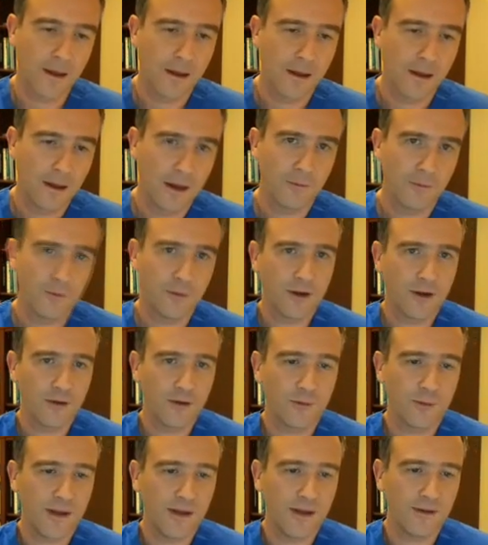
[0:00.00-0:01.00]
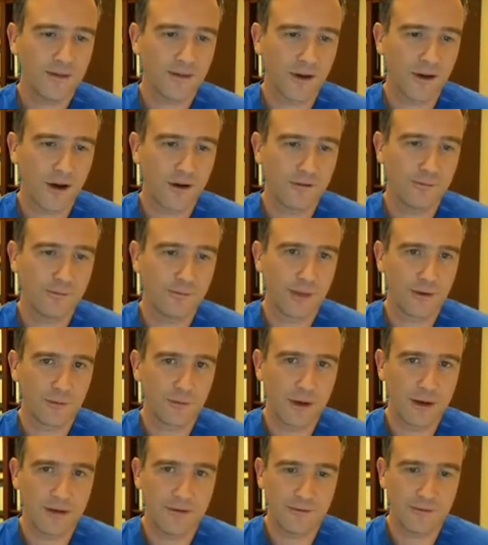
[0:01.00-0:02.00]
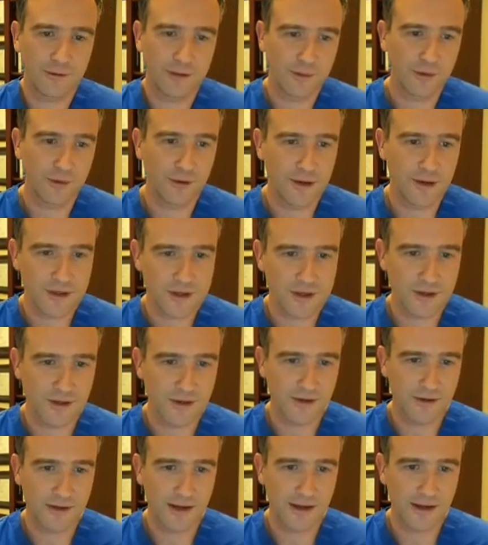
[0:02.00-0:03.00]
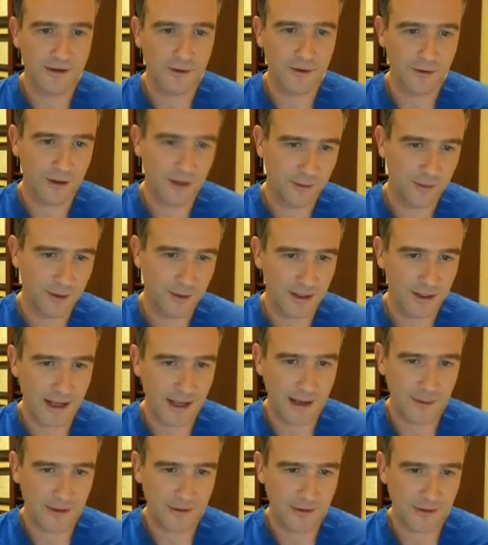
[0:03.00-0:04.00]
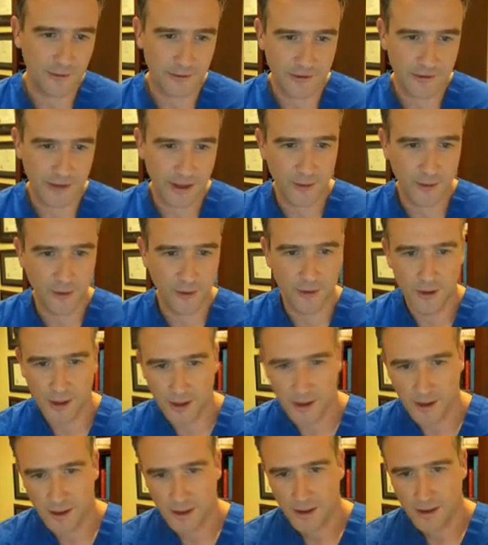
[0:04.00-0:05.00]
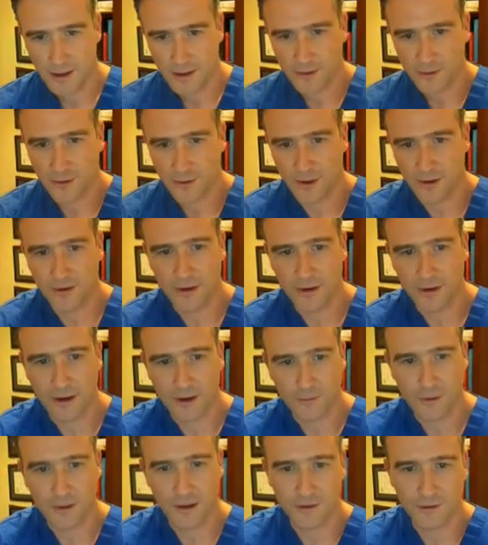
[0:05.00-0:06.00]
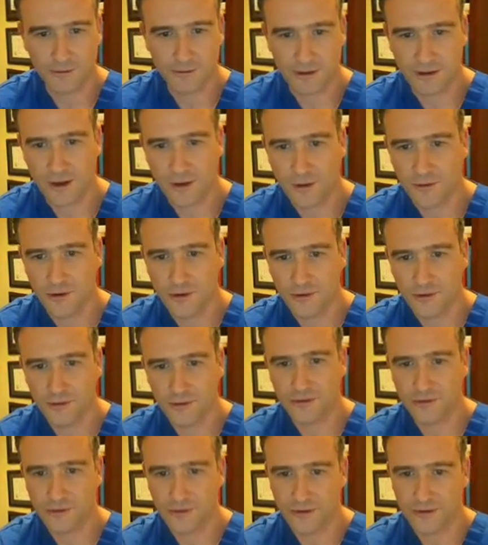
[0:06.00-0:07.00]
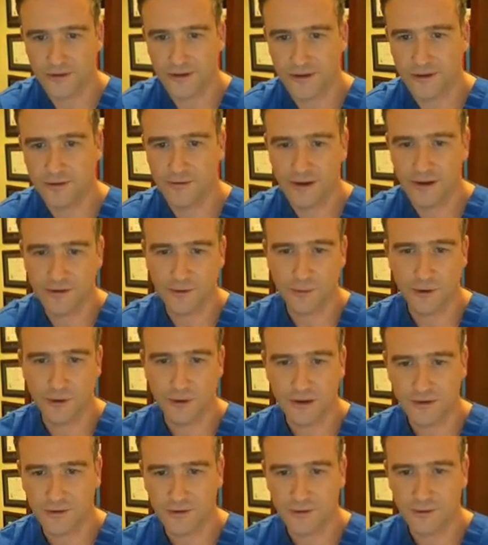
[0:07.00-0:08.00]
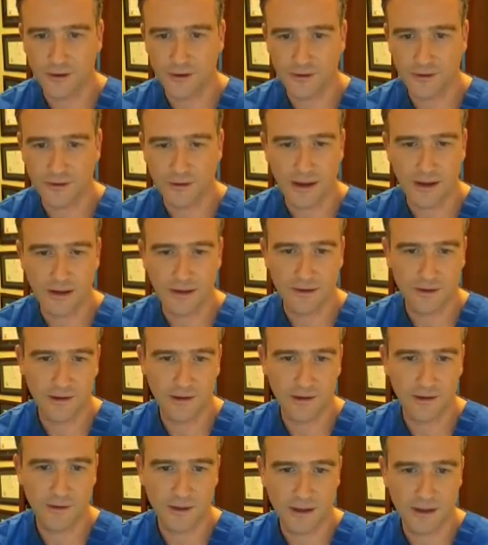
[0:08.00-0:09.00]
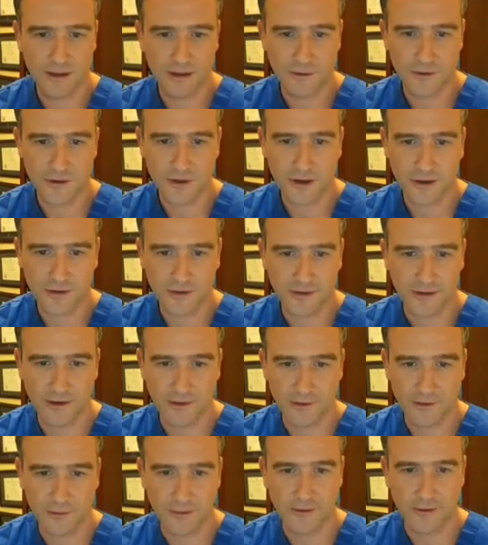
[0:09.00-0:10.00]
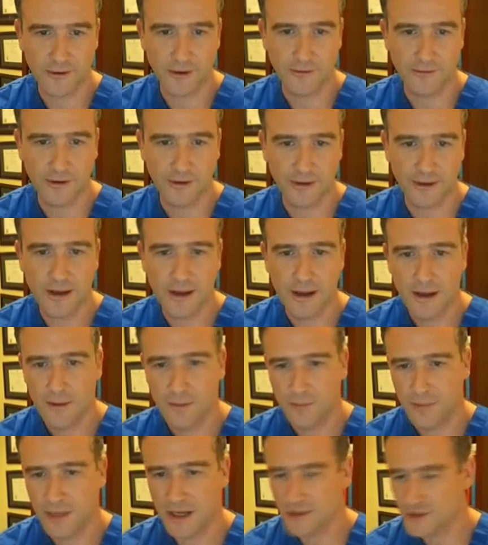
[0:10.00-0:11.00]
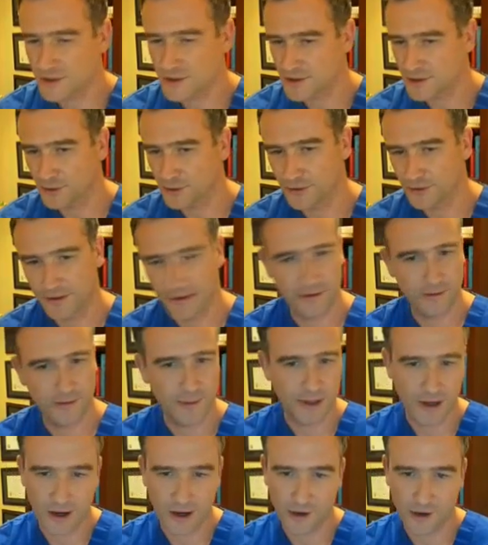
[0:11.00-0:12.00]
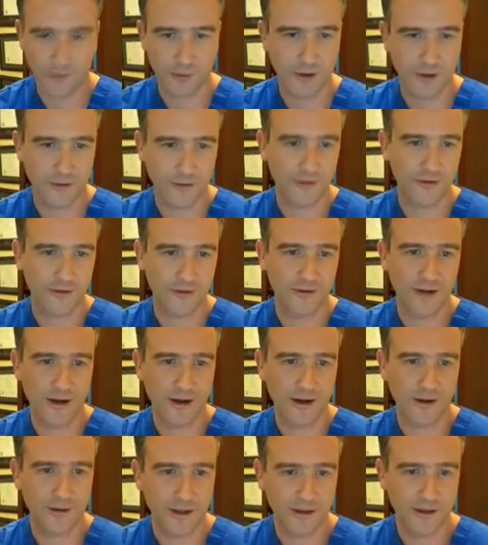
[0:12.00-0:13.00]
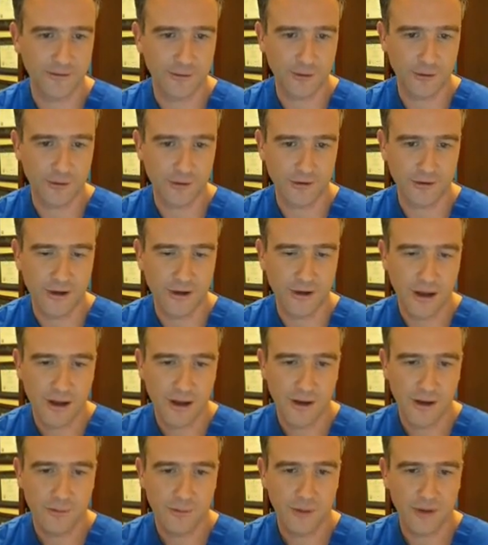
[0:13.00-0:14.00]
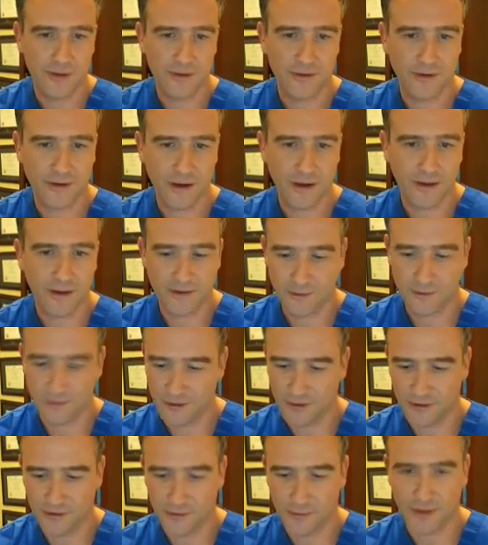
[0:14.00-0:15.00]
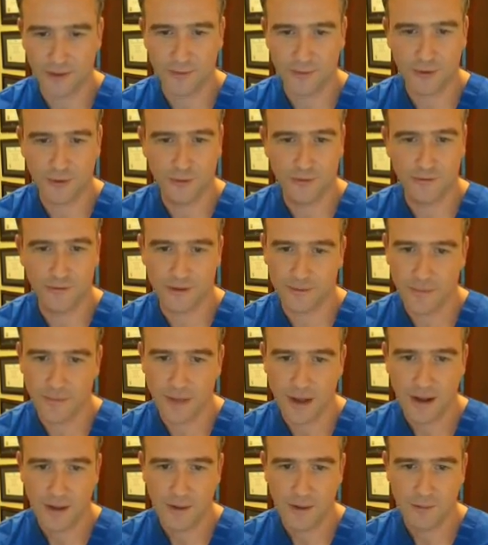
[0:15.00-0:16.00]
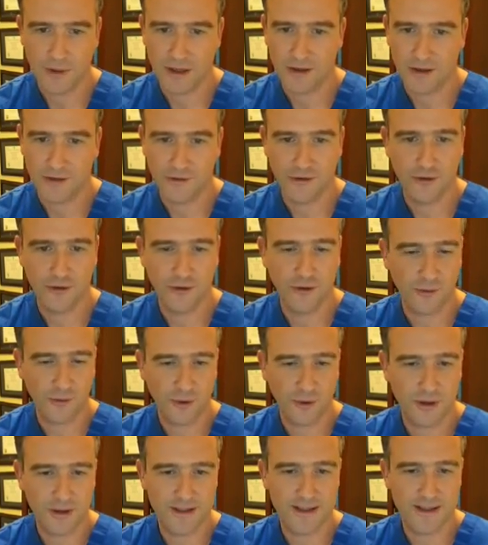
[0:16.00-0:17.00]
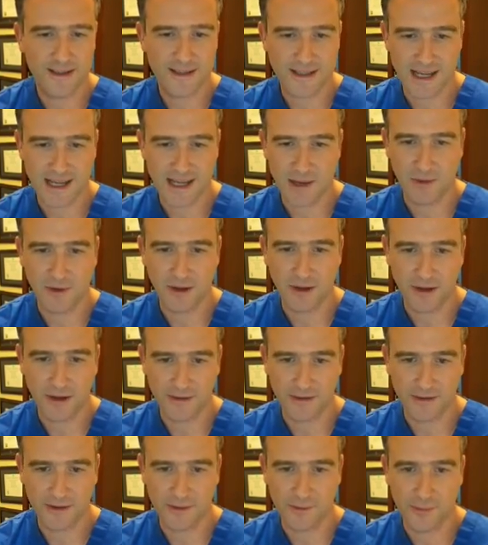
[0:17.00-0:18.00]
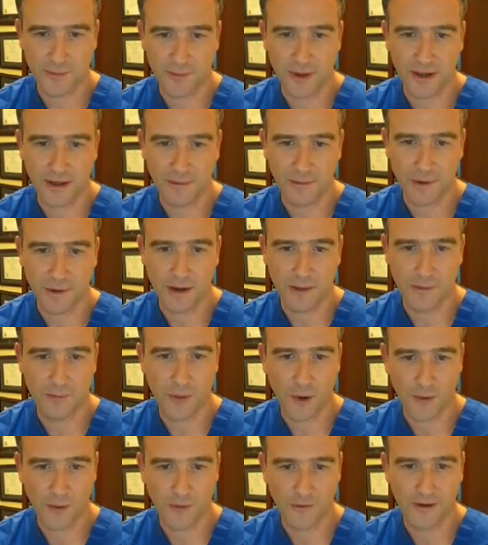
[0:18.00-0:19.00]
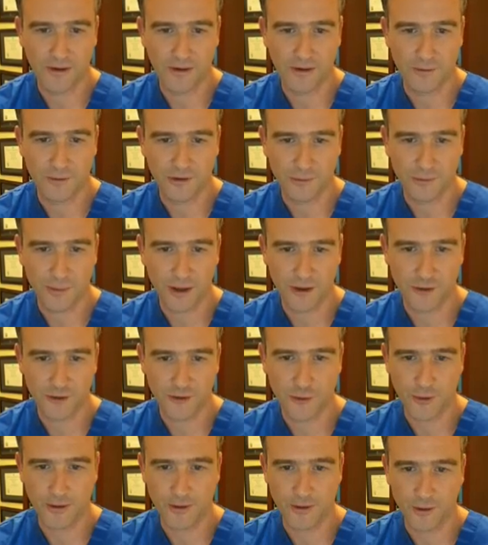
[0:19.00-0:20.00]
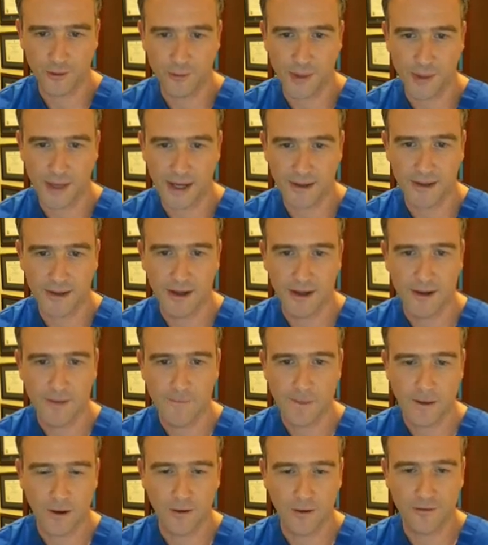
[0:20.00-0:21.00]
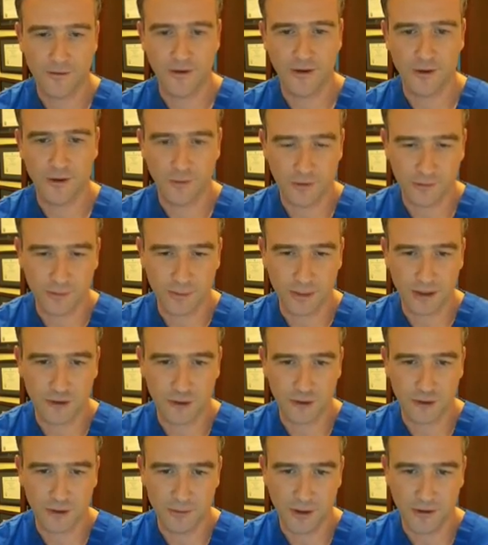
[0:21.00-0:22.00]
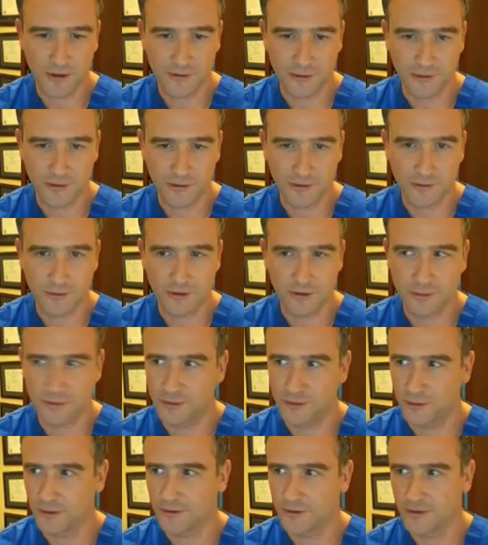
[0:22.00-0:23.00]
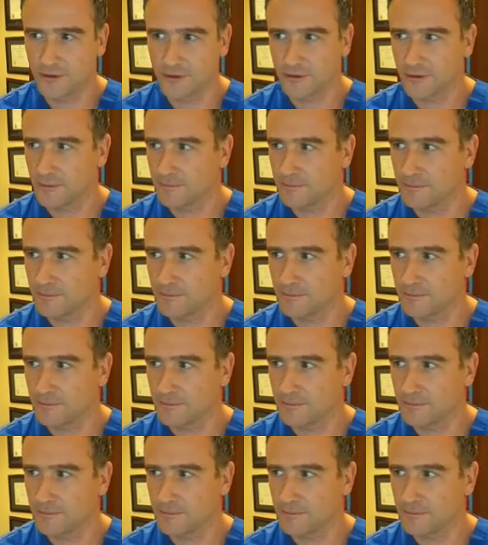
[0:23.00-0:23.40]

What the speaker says: One other piece of being ready for liberation is that your hemodynamics are stable. You're on a relatively low dose of a single vasopressor, and clearly your shock state is resolving. Patients don't need to be off pressors entirely, of course, but they do need to be improving, because you do not want to destabilizing them by imposing the respiratory load back onto the respiratory muscles and respiratory system.